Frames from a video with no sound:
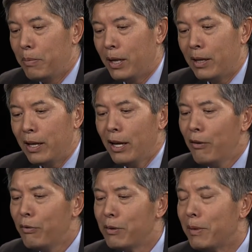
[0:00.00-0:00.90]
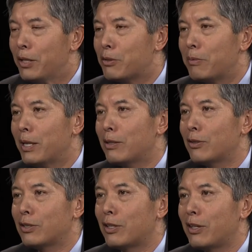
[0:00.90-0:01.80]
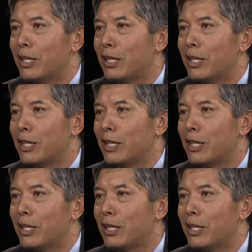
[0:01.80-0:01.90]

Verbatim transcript: but every major medical center